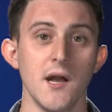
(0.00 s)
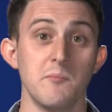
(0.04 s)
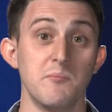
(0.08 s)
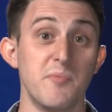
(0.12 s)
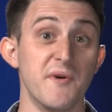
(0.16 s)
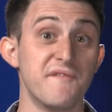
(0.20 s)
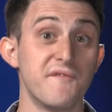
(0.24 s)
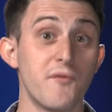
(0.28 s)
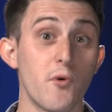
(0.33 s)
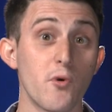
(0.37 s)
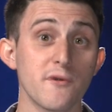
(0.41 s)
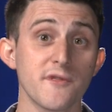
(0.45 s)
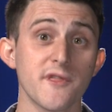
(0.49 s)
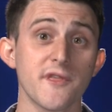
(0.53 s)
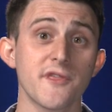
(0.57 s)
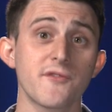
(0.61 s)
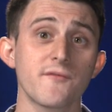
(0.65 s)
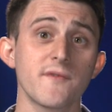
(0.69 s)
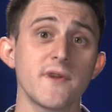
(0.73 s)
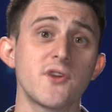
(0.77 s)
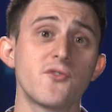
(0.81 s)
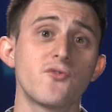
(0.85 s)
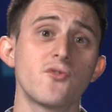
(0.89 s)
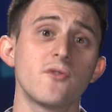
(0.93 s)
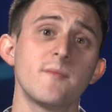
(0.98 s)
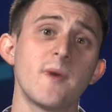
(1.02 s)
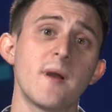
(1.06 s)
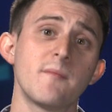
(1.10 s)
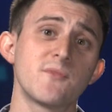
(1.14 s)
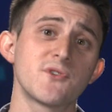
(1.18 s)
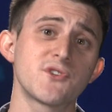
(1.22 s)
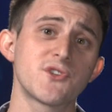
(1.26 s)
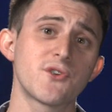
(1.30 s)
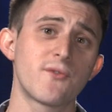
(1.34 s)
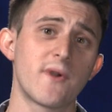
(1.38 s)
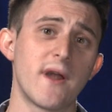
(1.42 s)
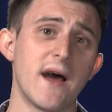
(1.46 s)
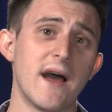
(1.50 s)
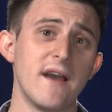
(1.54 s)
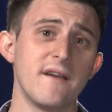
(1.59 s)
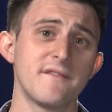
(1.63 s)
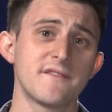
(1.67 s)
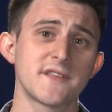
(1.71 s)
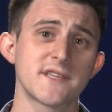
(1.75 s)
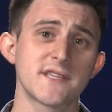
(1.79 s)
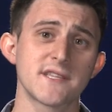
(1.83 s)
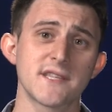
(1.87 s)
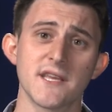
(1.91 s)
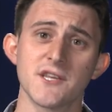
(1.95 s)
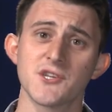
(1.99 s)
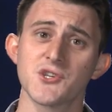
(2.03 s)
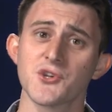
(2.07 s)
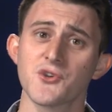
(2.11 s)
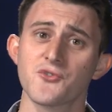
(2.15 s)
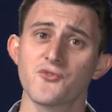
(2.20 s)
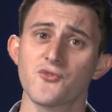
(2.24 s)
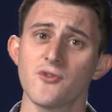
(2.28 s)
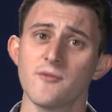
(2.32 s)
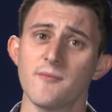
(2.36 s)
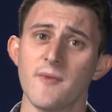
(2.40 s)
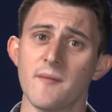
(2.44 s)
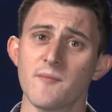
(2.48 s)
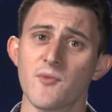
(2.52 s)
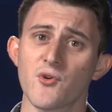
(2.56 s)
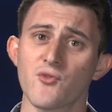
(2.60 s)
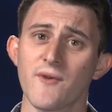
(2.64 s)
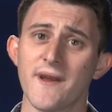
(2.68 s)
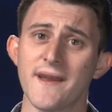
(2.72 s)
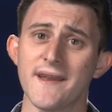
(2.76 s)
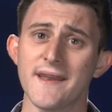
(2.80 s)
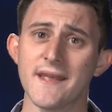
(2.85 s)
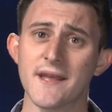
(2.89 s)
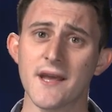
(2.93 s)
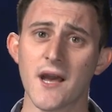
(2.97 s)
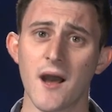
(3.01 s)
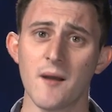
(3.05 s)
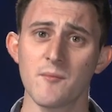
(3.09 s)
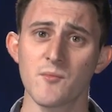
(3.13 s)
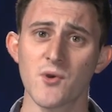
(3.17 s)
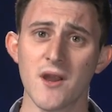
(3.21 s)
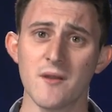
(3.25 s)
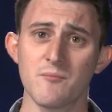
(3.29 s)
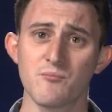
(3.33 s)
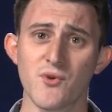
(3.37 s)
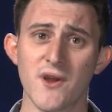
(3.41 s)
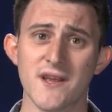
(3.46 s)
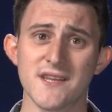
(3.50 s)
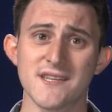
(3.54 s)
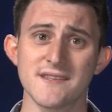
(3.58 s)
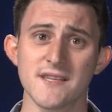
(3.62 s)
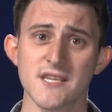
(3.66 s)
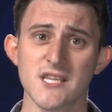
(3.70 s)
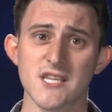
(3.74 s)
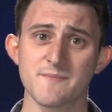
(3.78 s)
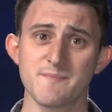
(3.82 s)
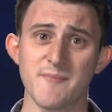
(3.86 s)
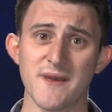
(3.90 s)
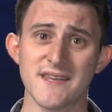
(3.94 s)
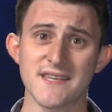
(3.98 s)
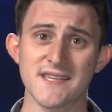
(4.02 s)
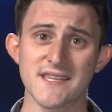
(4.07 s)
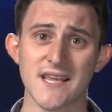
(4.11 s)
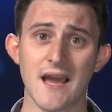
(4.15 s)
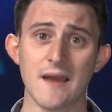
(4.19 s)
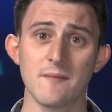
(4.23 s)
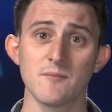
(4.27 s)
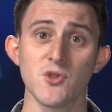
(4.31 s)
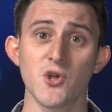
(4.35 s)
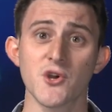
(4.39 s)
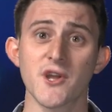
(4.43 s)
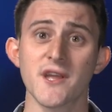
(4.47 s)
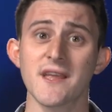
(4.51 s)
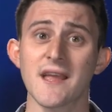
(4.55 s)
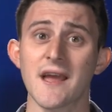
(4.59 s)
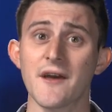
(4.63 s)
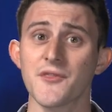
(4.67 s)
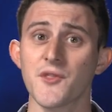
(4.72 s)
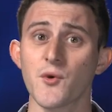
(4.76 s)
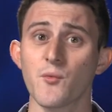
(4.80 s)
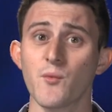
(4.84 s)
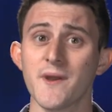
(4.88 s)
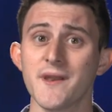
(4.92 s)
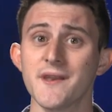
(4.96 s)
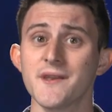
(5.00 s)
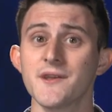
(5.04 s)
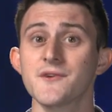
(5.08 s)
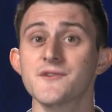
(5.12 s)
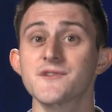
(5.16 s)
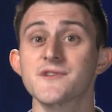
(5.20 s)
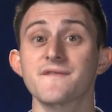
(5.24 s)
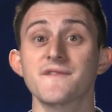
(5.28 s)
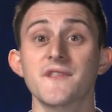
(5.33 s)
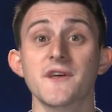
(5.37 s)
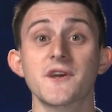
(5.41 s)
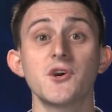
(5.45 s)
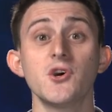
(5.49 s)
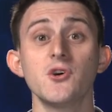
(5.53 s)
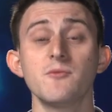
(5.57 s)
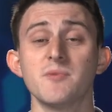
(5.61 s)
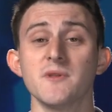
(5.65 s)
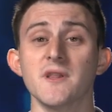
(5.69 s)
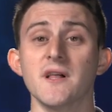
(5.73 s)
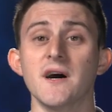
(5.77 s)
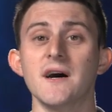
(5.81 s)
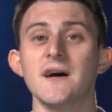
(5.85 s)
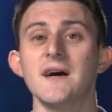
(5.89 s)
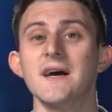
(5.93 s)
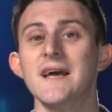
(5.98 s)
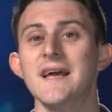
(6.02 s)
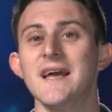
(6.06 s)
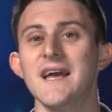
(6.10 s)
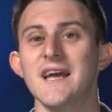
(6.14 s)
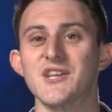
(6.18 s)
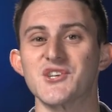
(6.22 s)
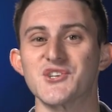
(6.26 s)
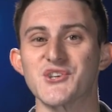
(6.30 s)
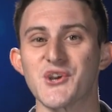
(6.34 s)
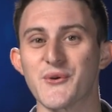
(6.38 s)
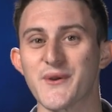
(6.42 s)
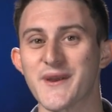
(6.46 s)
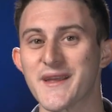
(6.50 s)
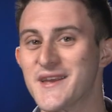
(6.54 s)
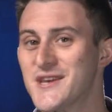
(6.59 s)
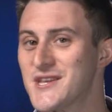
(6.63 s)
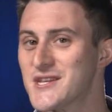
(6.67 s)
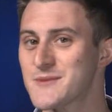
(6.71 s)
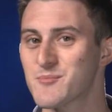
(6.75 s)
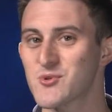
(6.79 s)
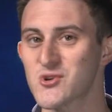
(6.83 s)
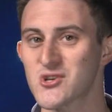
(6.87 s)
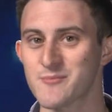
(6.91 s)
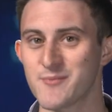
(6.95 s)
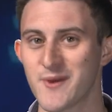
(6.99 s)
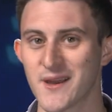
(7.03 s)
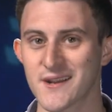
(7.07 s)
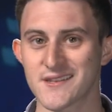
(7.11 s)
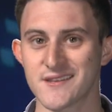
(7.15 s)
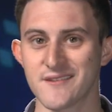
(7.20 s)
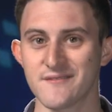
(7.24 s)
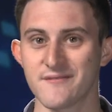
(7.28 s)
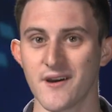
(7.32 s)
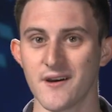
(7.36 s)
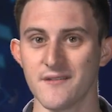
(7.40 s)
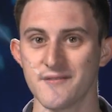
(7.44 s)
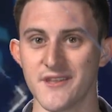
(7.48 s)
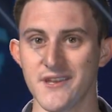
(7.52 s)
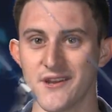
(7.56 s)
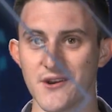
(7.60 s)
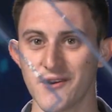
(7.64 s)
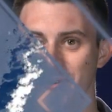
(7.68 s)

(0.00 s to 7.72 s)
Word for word: Before the 3 crew members arrived, station crew member Randy "Comrade" Bresnik spent time looking out the windows of the cupola and sharing his perspective of the